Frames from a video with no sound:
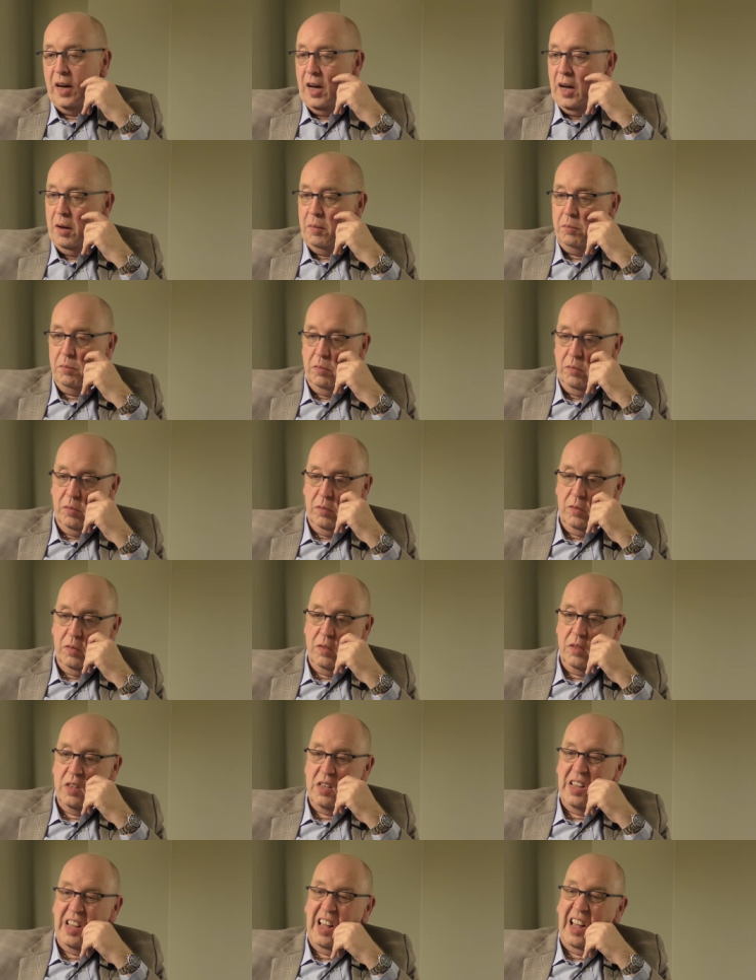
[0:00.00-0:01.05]
Um,
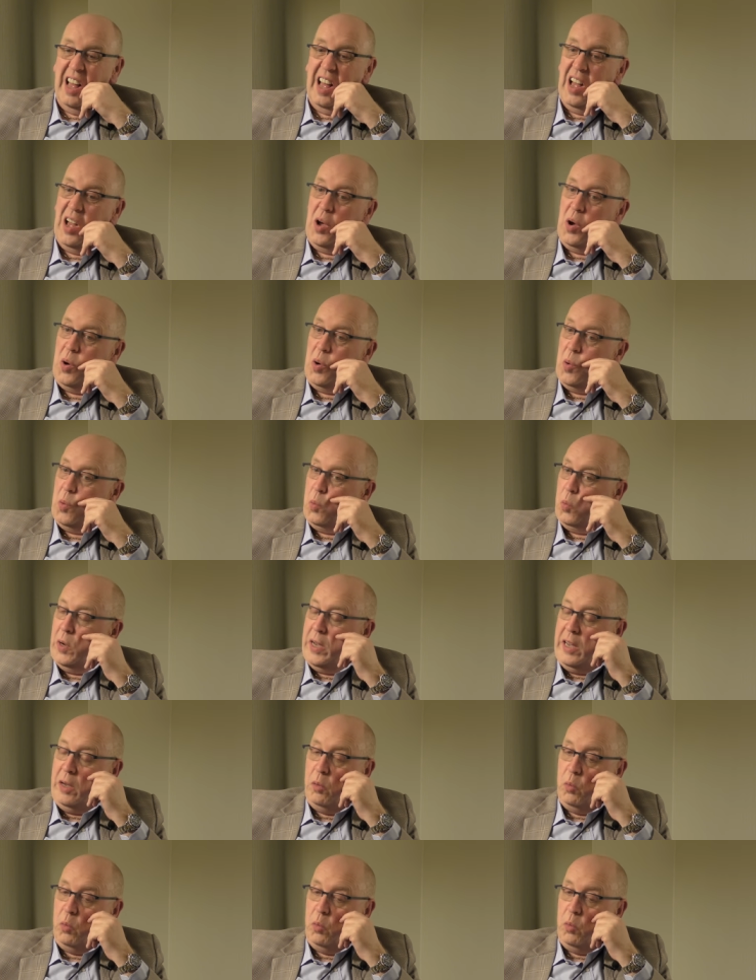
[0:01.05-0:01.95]
we,